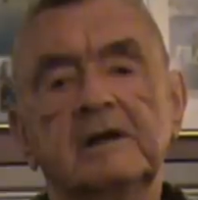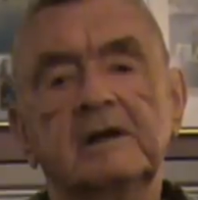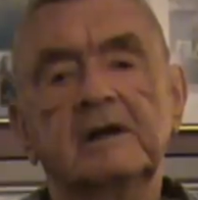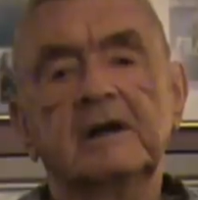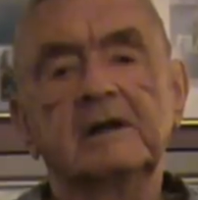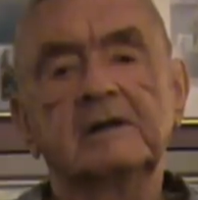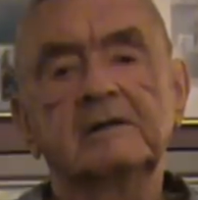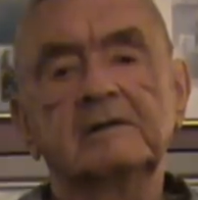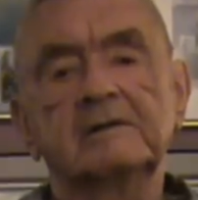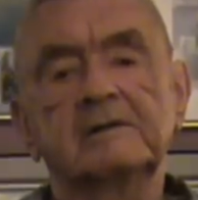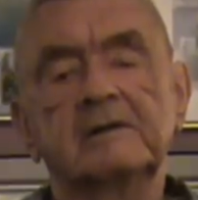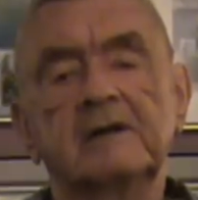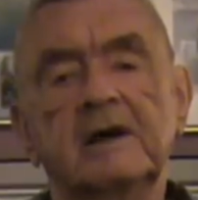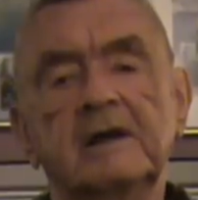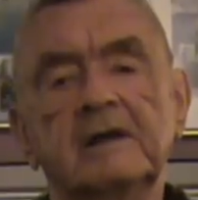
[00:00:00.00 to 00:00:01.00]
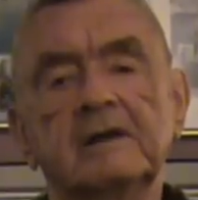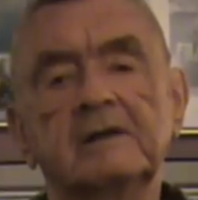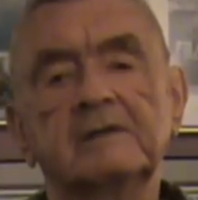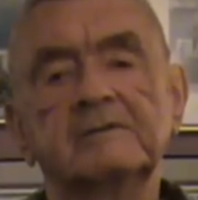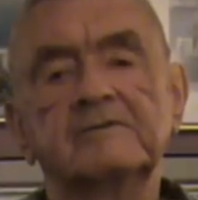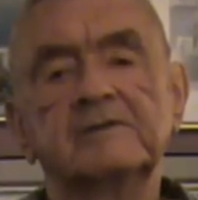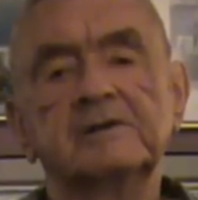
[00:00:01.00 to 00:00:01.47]
got the title
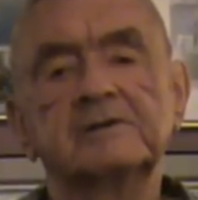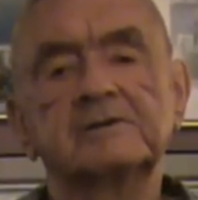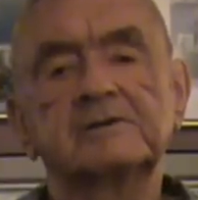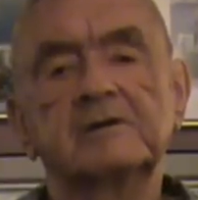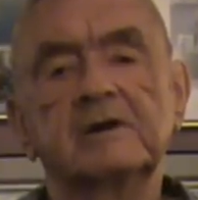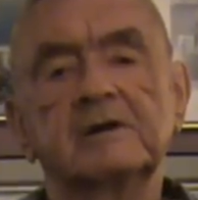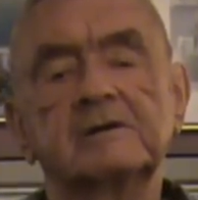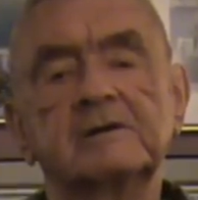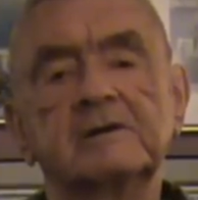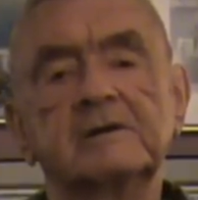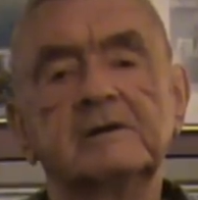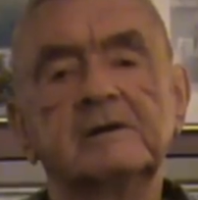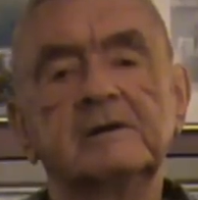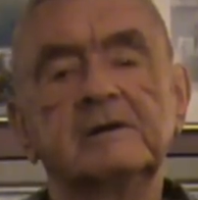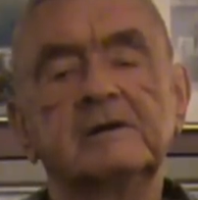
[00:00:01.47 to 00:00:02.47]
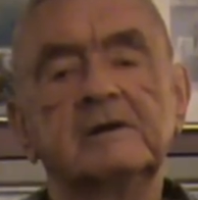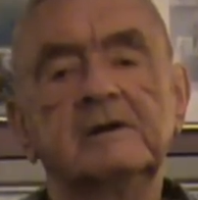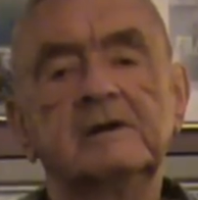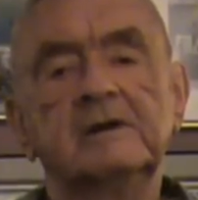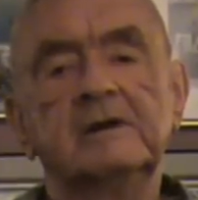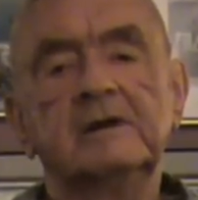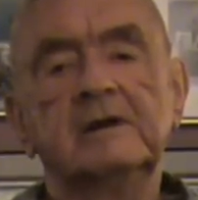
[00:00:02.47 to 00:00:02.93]
of instructor,
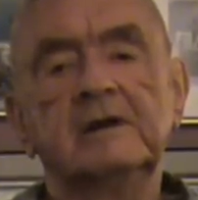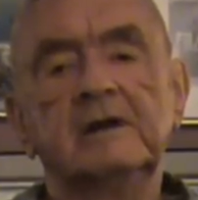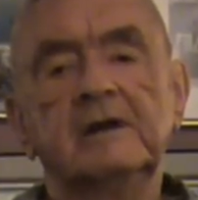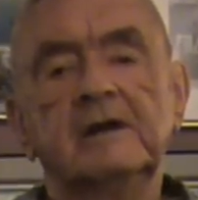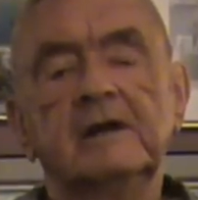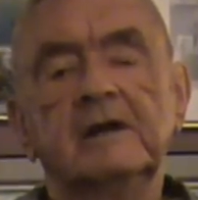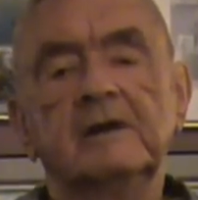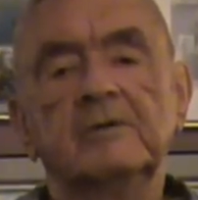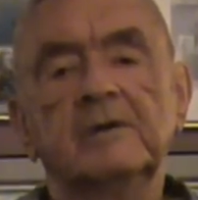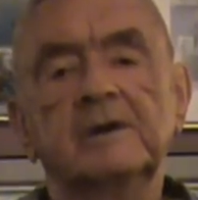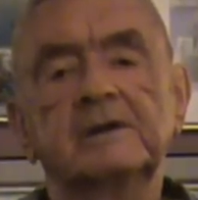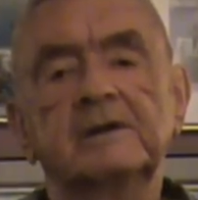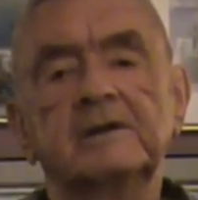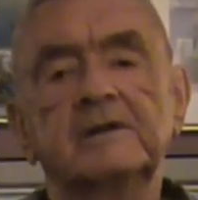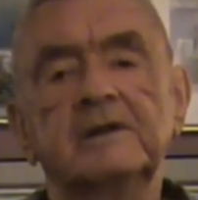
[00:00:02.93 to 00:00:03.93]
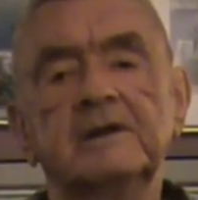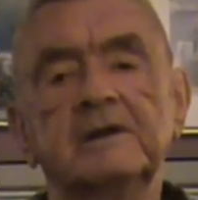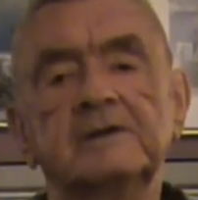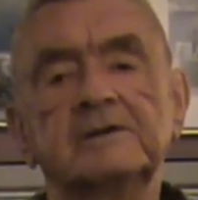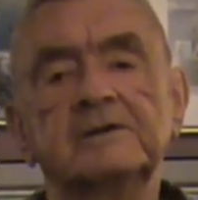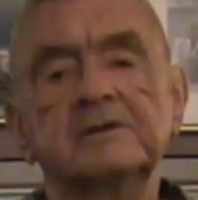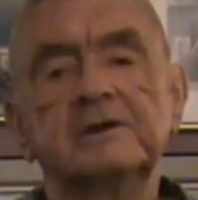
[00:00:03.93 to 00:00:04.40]
went to the
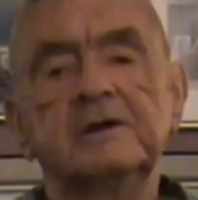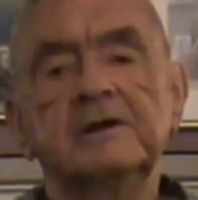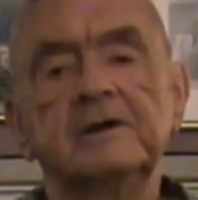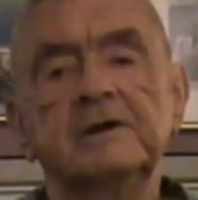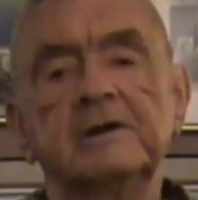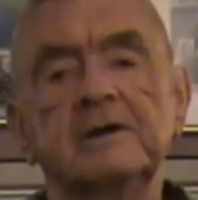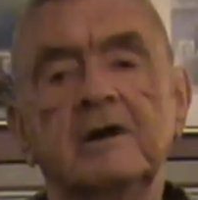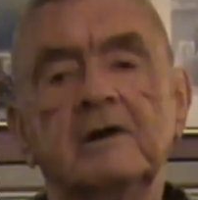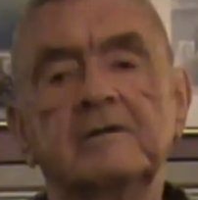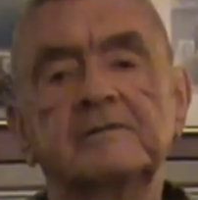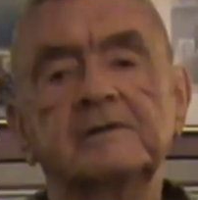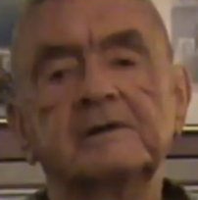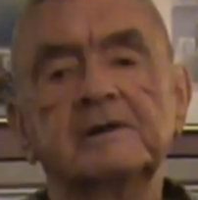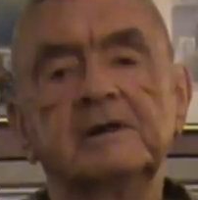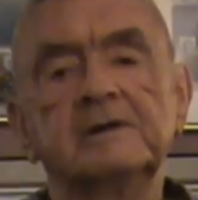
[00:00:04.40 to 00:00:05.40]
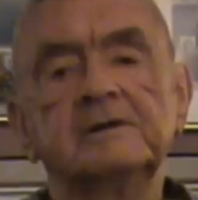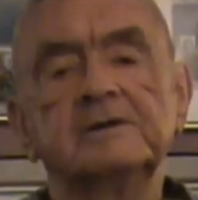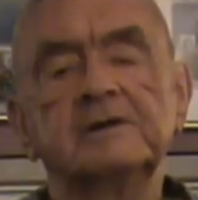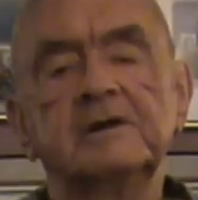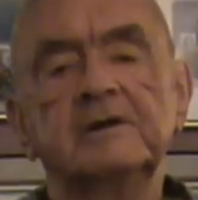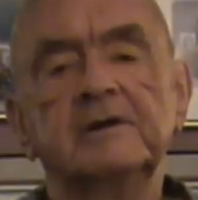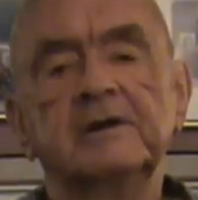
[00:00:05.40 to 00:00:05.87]
engineering
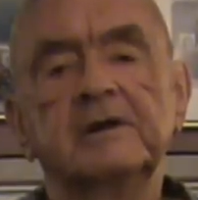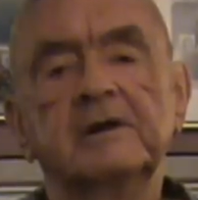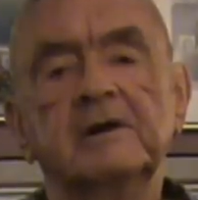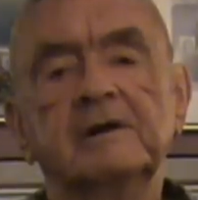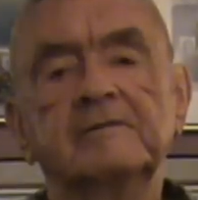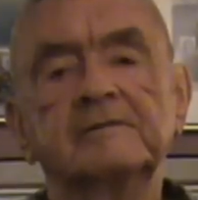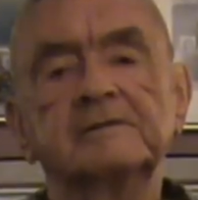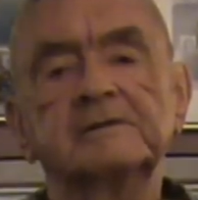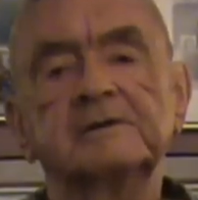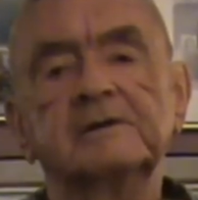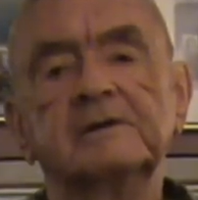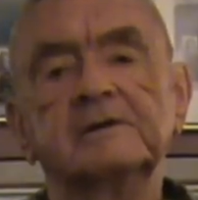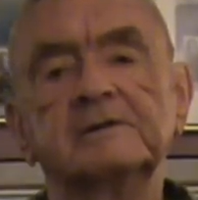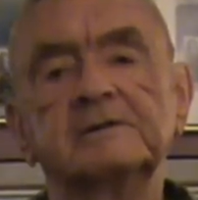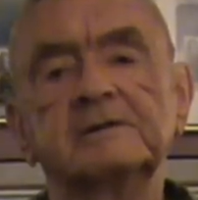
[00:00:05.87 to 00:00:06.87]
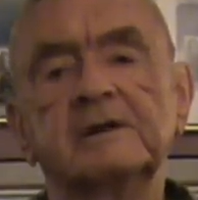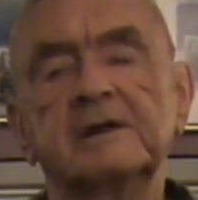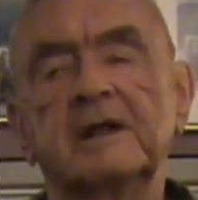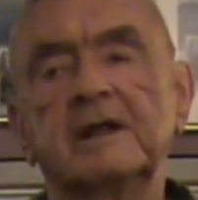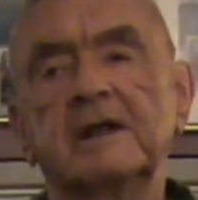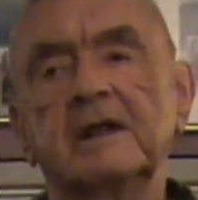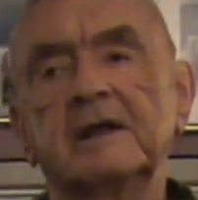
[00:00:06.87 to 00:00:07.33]
officer and said,
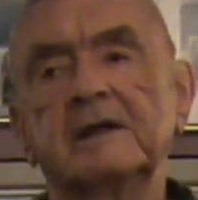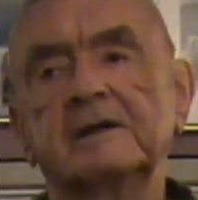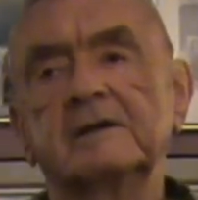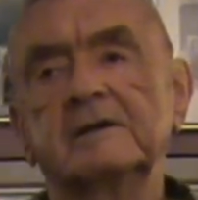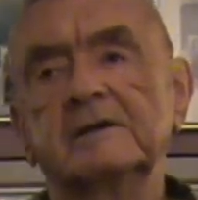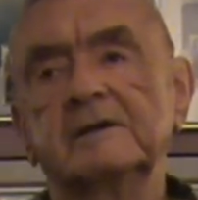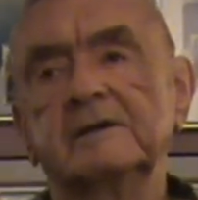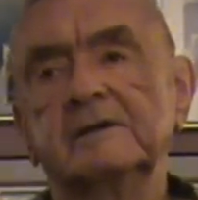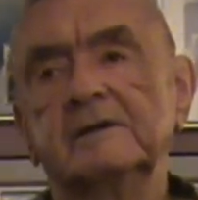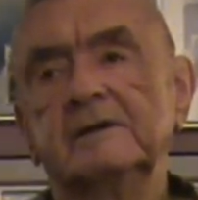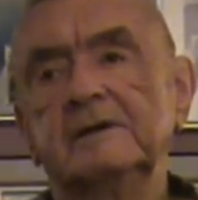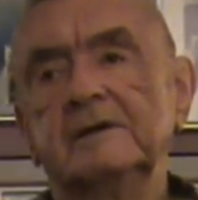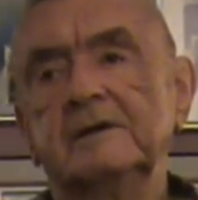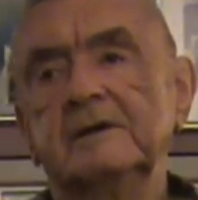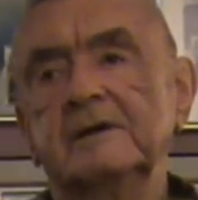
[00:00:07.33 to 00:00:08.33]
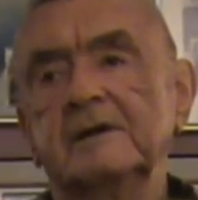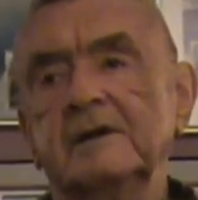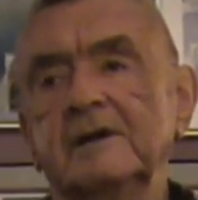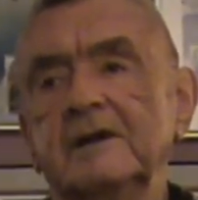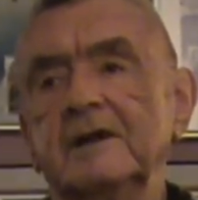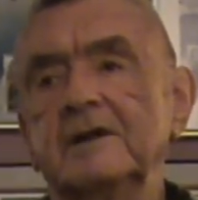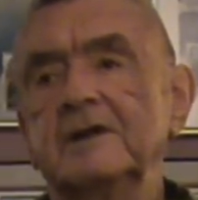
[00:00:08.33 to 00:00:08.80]
I'd like to
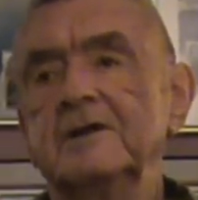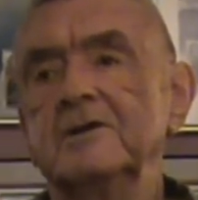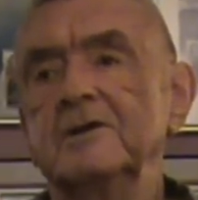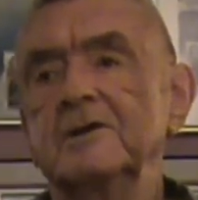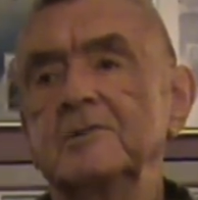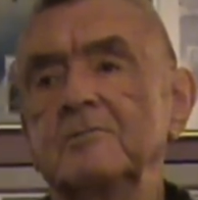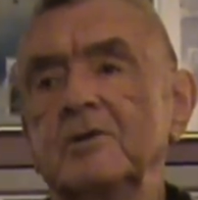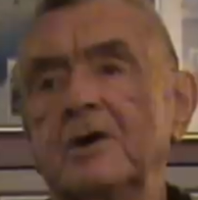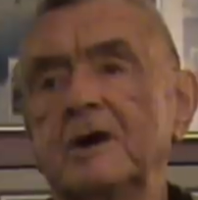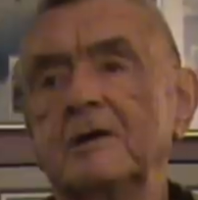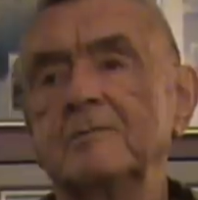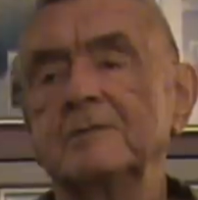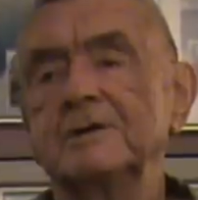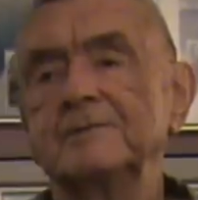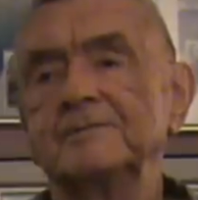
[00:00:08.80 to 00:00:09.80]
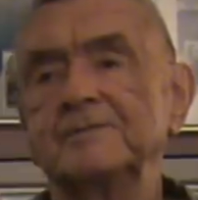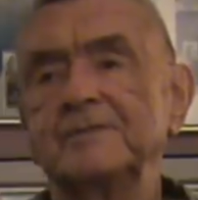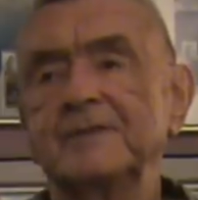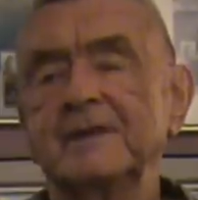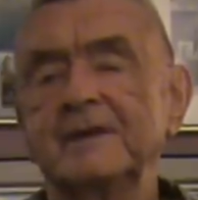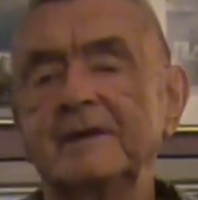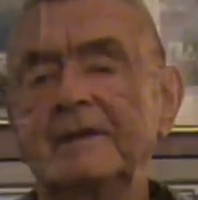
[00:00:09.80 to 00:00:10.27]
get into your department.
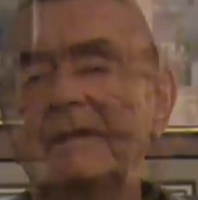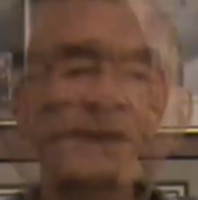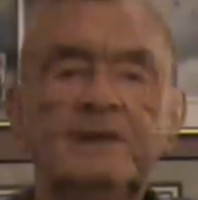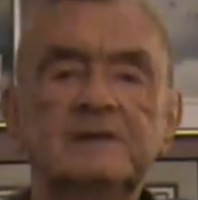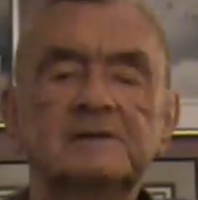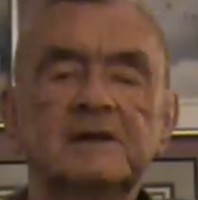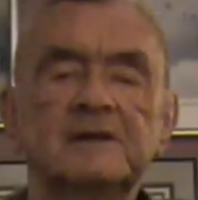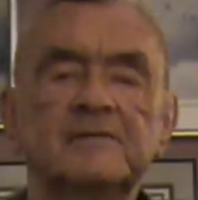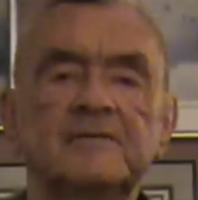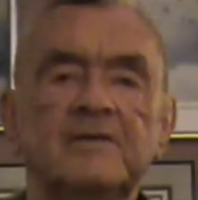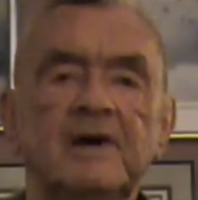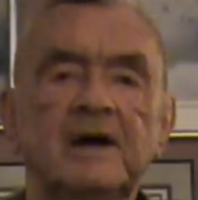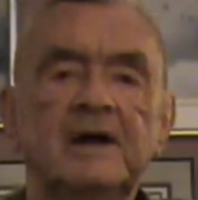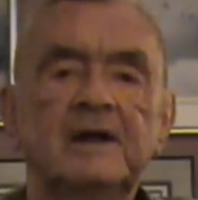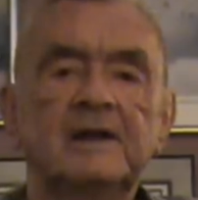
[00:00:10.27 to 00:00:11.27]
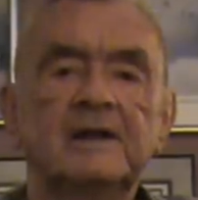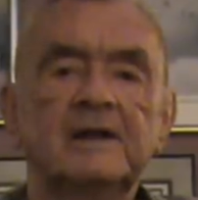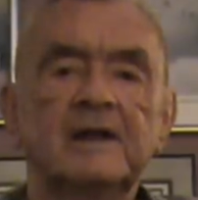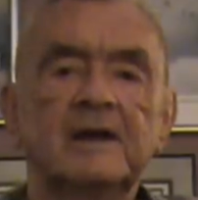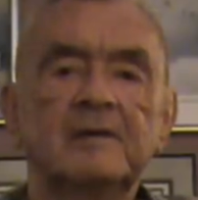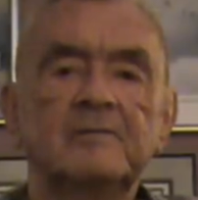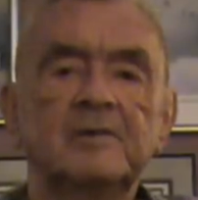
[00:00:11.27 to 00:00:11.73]
He said, fine,
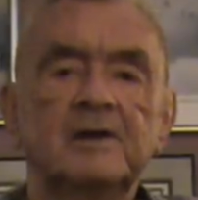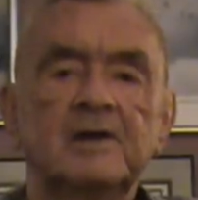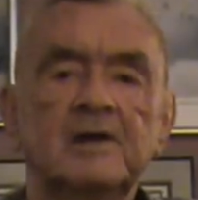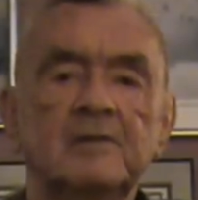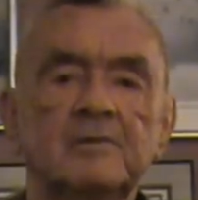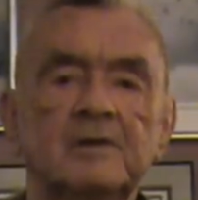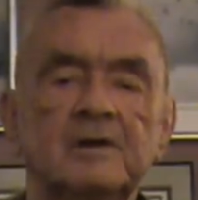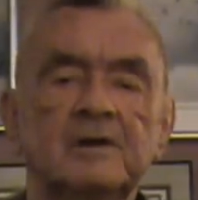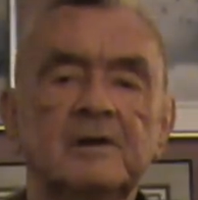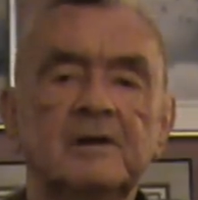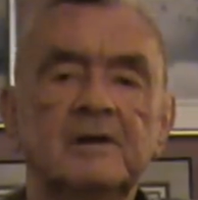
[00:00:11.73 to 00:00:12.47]
and I became